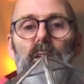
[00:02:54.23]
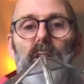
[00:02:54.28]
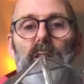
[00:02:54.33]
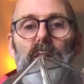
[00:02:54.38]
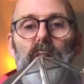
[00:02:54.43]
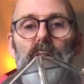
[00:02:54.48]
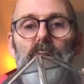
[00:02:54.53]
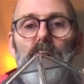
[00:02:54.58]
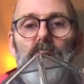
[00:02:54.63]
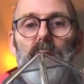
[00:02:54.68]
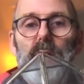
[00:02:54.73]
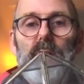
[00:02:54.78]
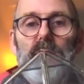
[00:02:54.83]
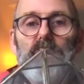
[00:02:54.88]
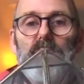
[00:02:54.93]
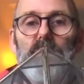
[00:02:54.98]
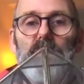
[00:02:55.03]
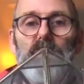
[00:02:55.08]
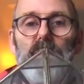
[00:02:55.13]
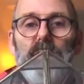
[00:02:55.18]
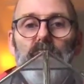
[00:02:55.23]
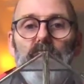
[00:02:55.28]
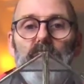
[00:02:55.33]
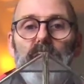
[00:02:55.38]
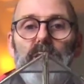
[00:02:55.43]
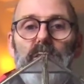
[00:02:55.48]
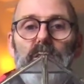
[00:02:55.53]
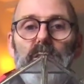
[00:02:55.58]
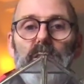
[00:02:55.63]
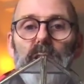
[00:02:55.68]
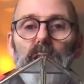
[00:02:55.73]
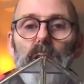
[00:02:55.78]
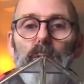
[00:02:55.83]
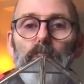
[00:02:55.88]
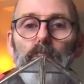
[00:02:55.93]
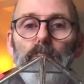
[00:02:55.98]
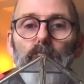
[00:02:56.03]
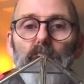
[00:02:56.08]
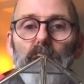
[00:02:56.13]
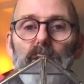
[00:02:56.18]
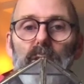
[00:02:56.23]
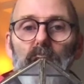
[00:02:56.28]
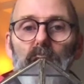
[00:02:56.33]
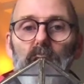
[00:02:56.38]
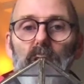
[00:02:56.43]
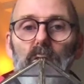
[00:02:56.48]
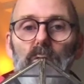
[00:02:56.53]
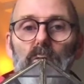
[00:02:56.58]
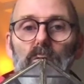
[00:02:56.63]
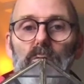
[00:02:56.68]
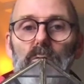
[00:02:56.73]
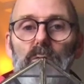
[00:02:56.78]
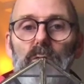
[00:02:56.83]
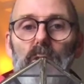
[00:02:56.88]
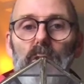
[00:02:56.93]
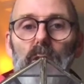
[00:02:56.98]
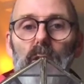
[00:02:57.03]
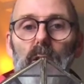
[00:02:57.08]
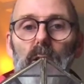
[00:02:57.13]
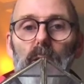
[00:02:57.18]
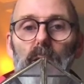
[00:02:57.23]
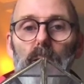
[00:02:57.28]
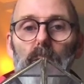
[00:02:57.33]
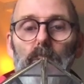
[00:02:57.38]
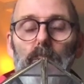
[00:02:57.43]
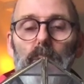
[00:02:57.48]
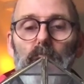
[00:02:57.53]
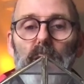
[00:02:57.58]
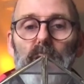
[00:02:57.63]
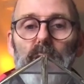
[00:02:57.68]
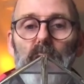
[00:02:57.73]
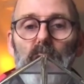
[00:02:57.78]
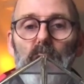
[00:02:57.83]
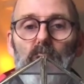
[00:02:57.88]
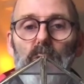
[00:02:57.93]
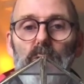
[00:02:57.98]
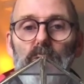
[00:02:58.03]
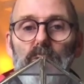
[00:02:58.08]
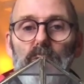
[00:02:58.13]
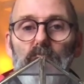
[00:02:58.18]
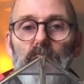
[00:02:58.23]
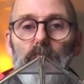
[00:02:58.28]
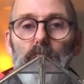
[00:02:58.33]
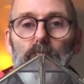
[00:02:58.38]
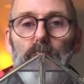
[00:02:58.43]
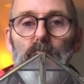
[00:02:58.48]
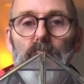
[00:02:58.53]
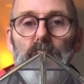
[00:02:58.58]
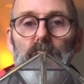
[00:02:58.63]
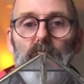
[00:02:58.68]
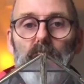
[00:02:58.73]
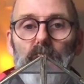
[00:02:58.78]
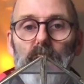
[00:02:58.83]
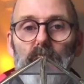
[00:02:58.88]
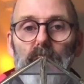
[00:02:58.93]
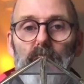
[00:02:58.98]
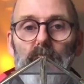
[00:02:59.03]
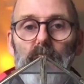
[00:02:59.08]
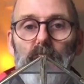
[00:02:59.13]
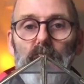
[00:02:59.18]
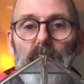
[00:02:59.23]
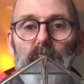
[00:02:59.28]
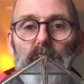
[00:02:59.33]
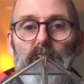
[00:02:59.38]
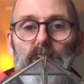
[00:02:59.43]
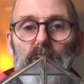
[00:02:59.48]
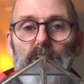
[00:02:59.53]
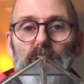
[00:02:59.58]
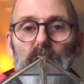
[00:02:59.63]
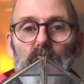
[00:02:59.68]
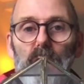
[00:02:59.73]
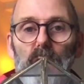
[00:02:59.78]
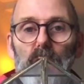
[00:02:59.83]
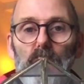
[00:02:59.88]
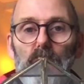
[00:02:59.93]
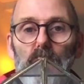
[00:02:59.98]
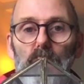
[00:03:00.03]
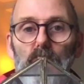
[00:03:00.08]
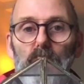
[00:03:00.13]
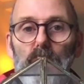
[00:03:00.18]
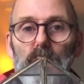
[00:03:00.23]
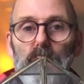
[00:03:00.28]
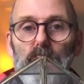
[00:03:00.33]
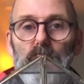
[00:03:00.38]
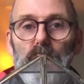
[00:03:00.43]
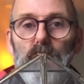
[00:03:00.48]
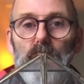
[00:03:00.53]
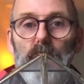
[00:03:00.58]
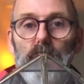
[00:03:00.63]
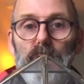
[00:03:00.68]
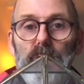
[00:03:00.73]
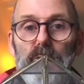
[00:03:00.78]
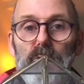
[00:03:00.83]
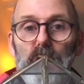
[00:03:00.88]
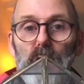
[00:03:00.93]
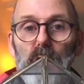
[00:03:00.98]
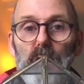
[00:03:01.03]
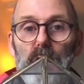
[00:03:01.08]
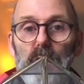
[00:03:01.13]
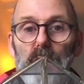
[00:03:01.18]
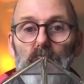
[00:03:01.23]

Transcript: you can see there's a pentagon appearing. So you can draw